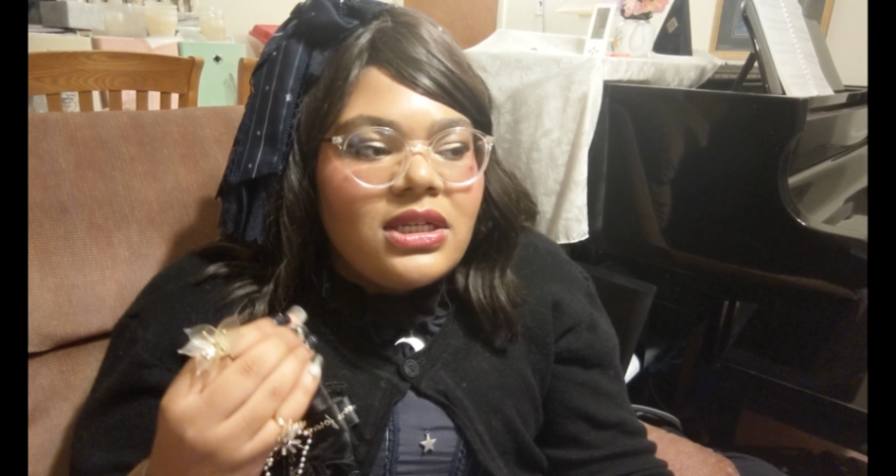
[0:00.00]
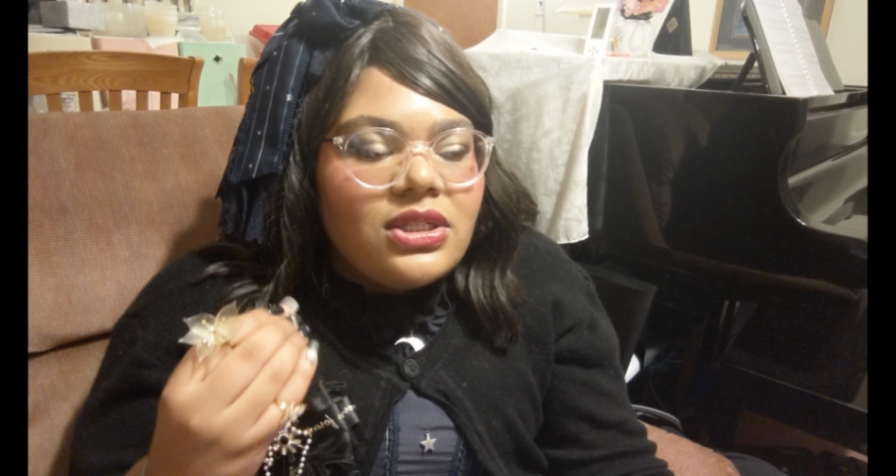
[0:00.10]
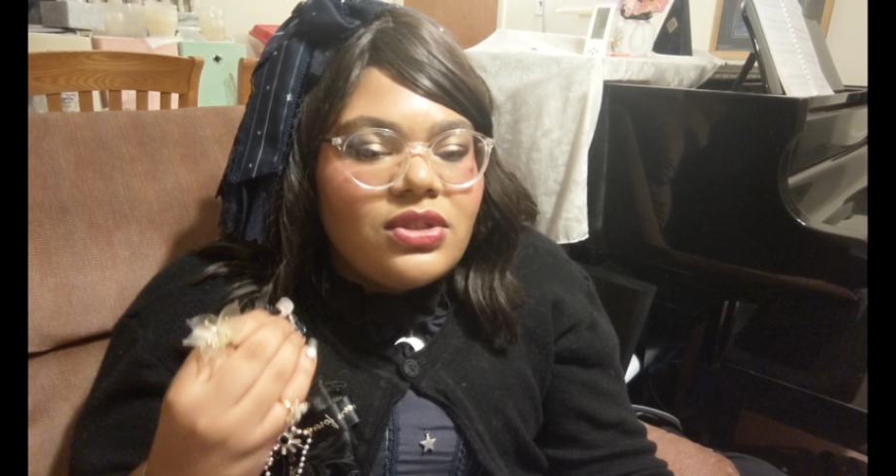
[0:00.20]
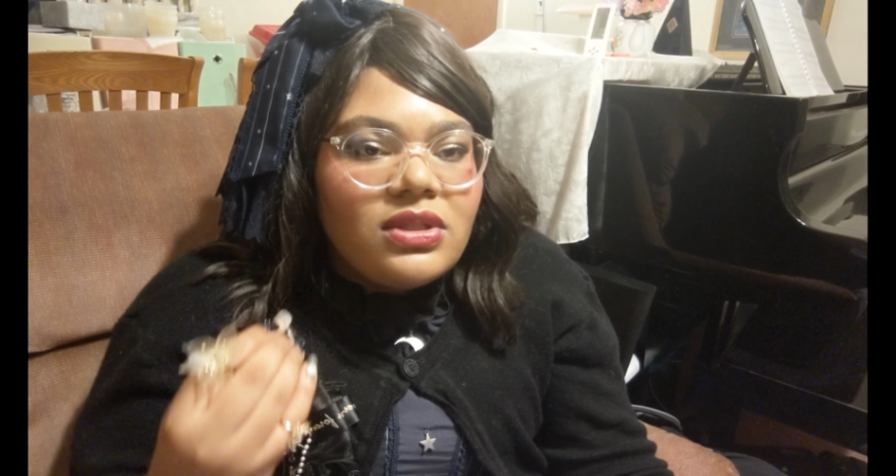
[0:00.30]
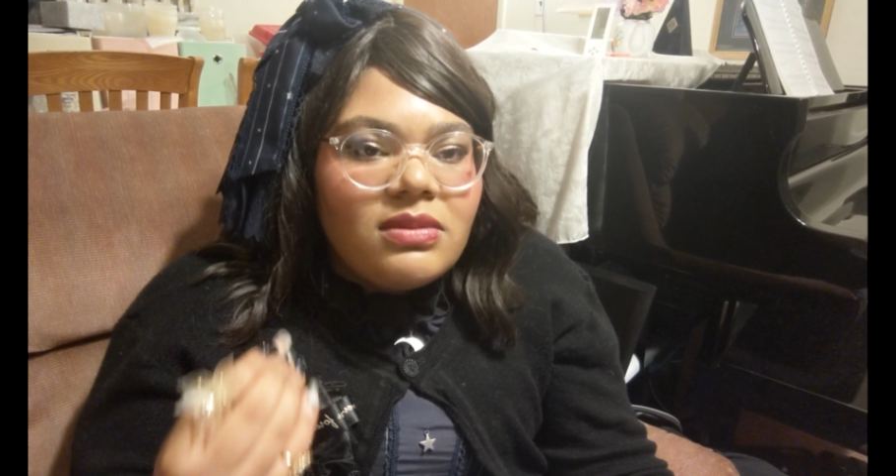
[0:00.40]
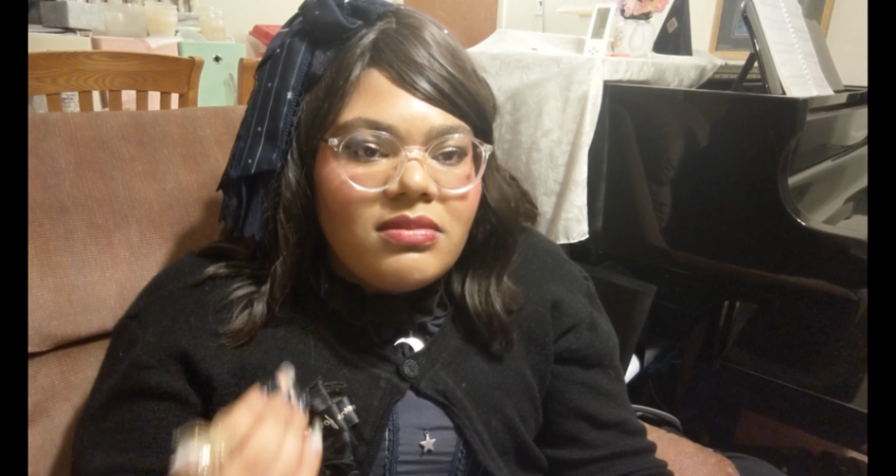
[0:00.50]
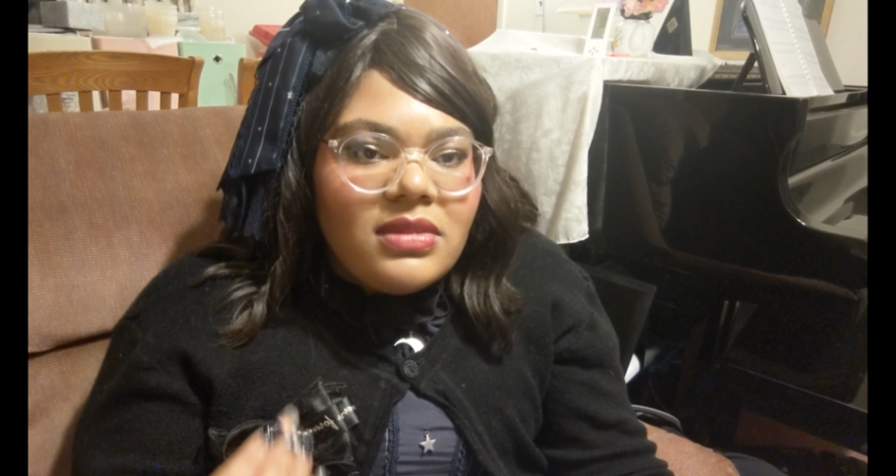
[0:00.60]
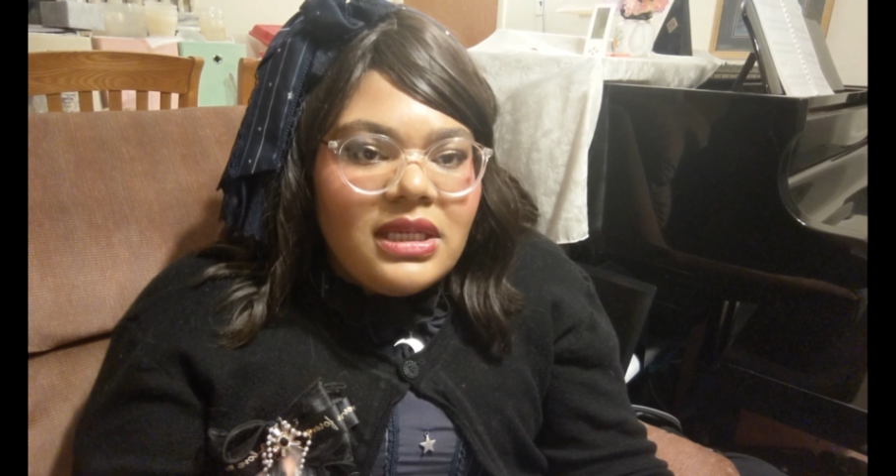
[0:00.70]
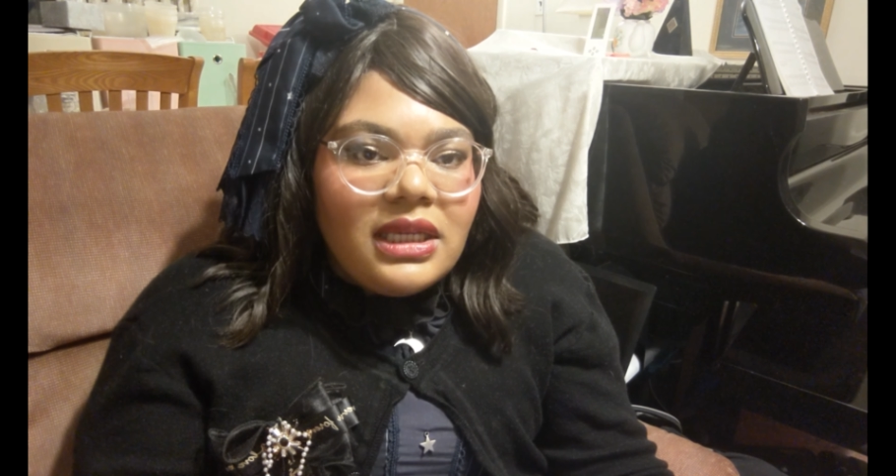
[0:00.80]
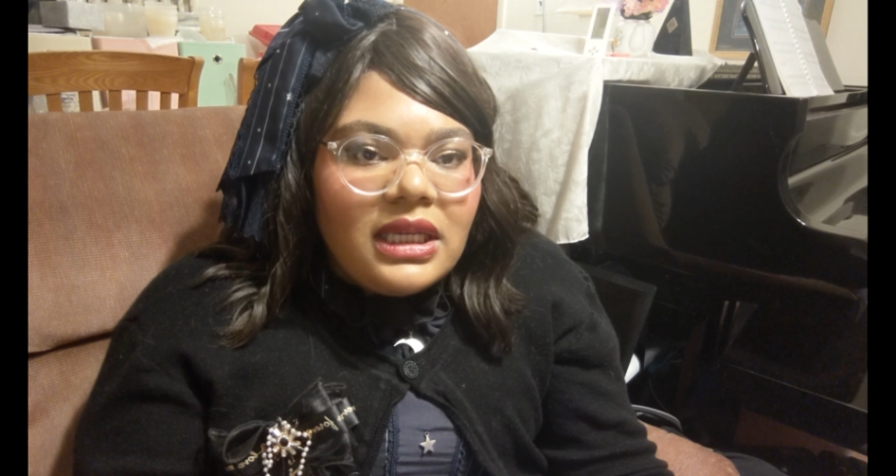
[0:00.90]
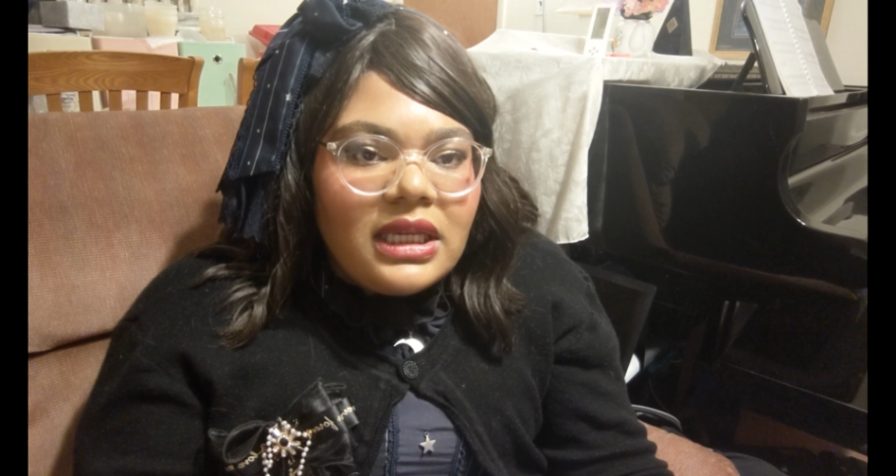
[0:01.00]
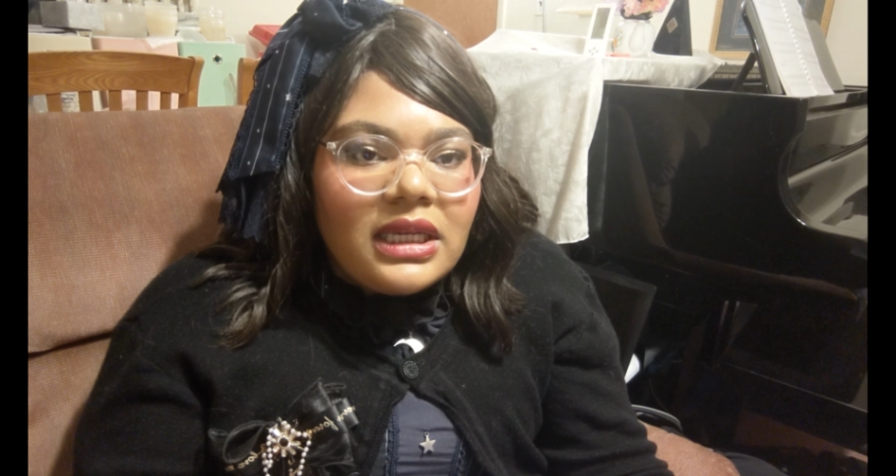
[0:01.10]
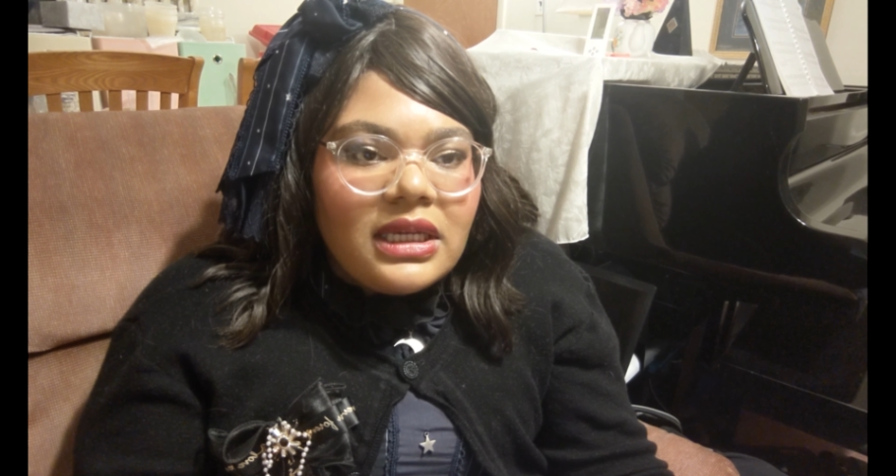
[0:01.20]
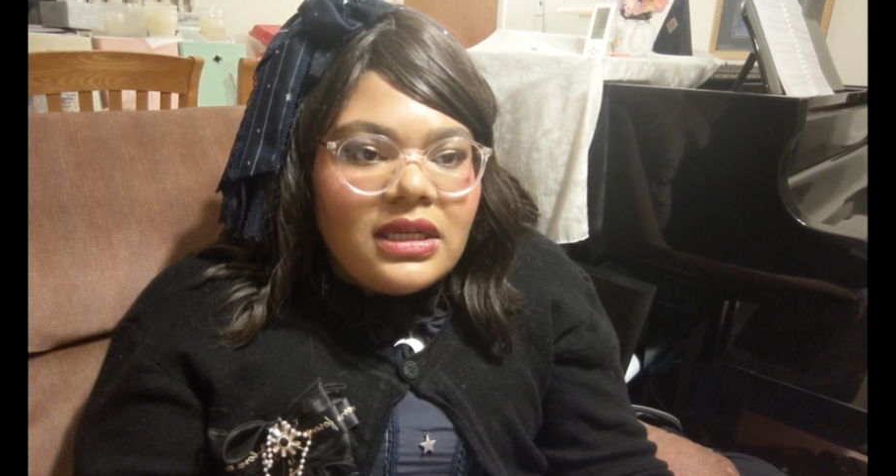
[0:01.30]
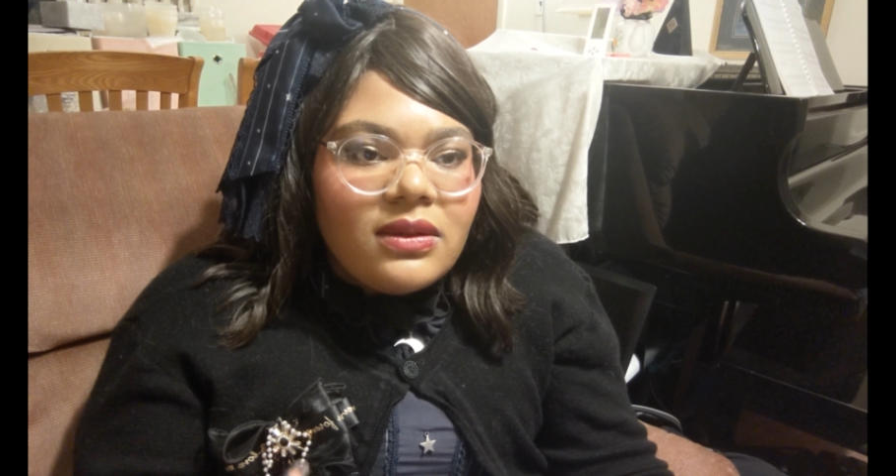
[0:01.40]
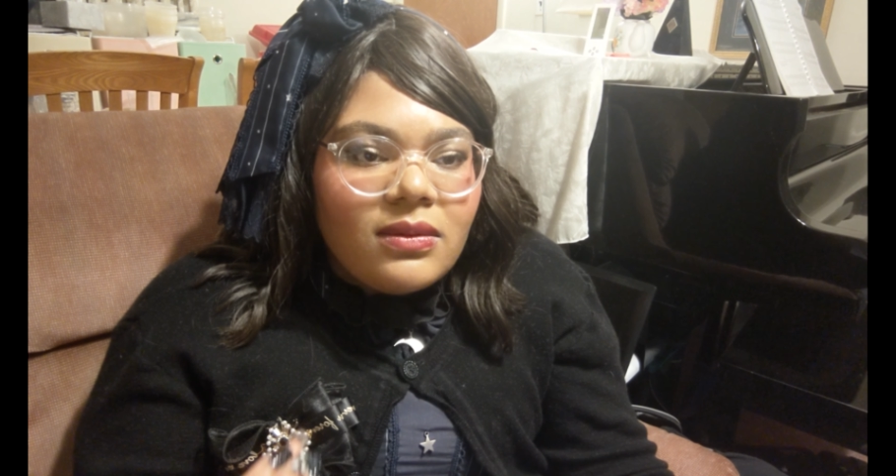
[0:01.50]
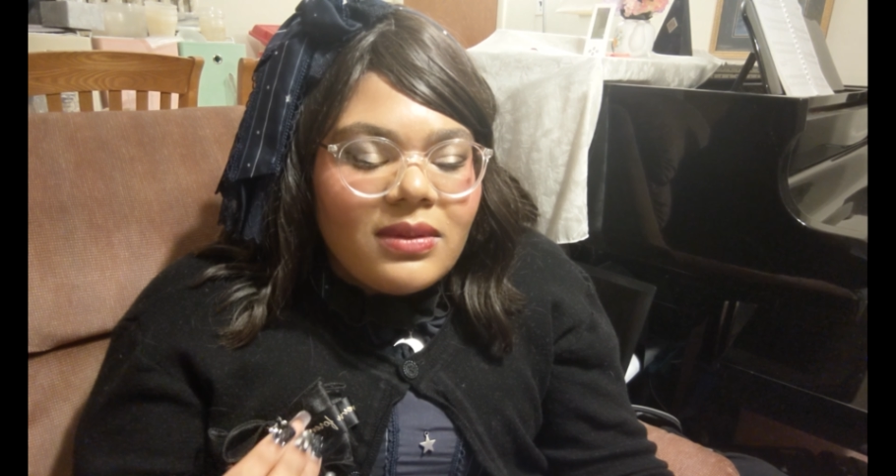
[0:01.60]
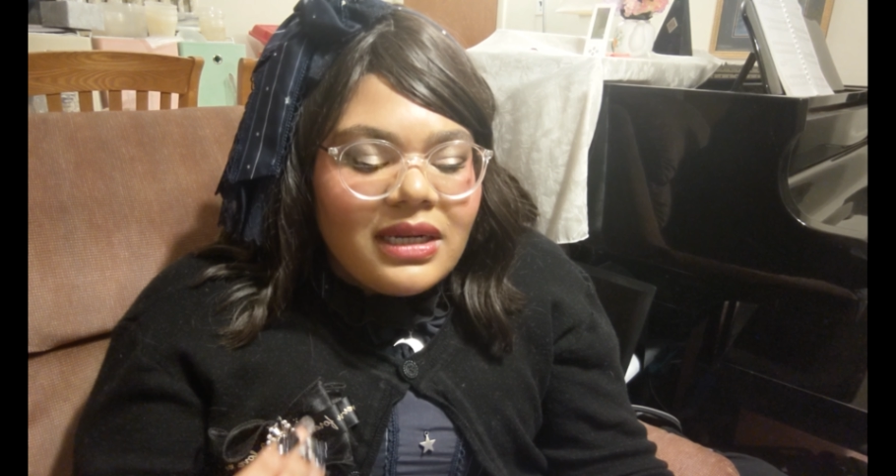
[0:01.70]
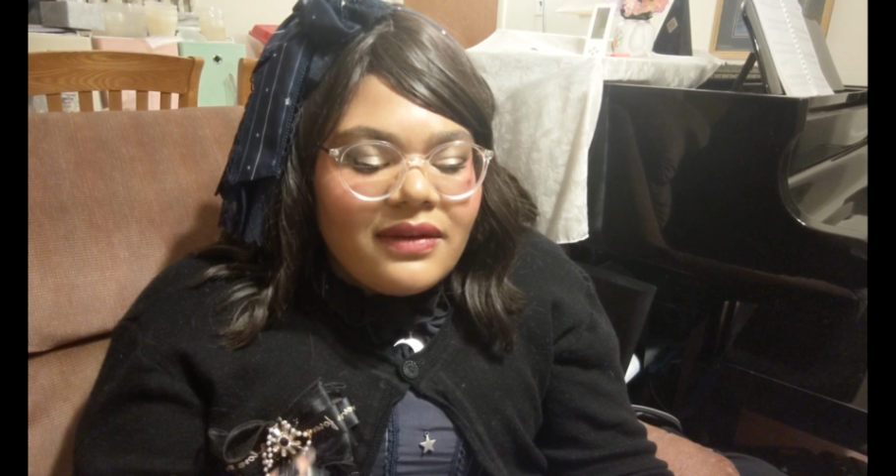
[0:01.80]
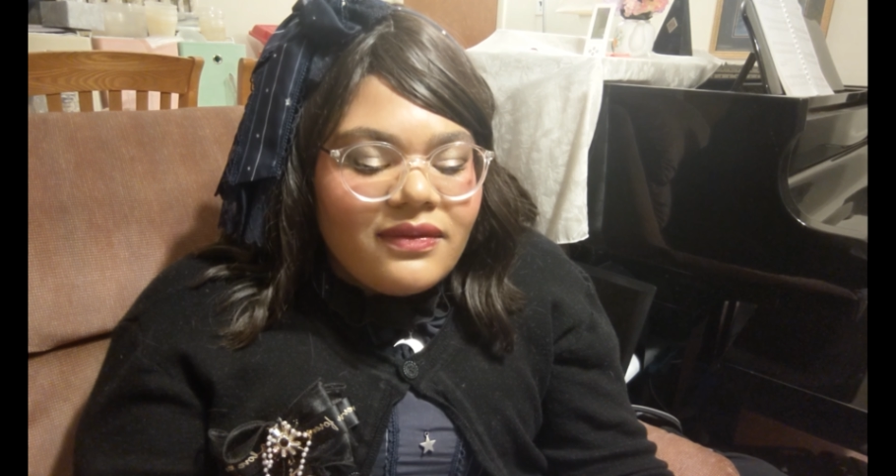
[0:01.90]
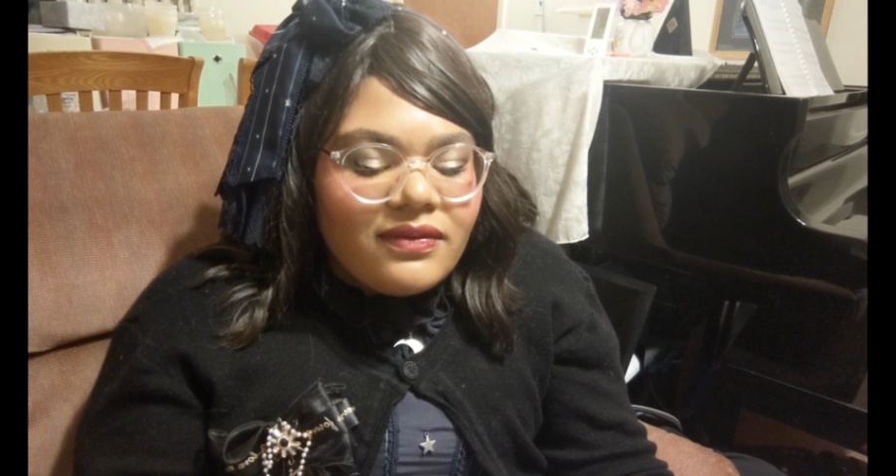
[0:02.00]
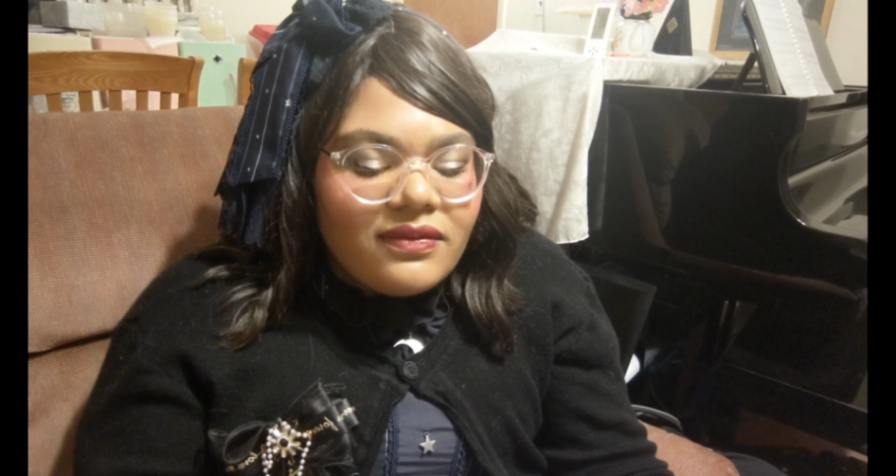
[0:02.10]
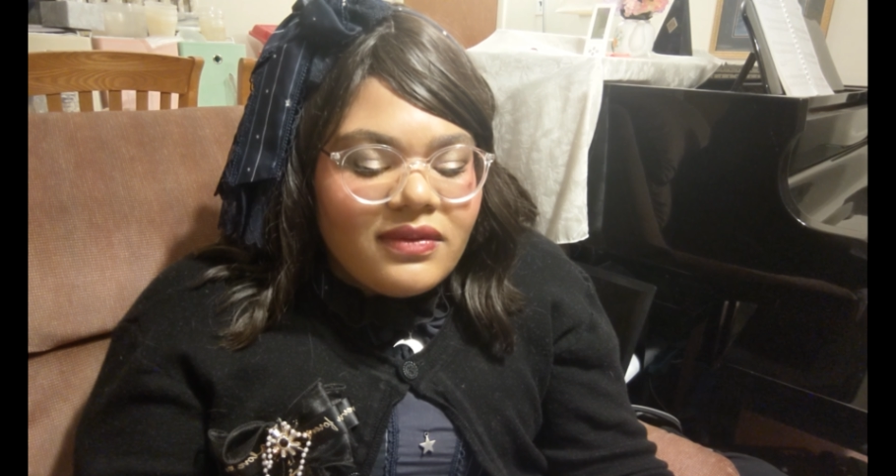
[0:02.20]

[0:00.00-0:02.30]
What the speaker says: So to me, what I've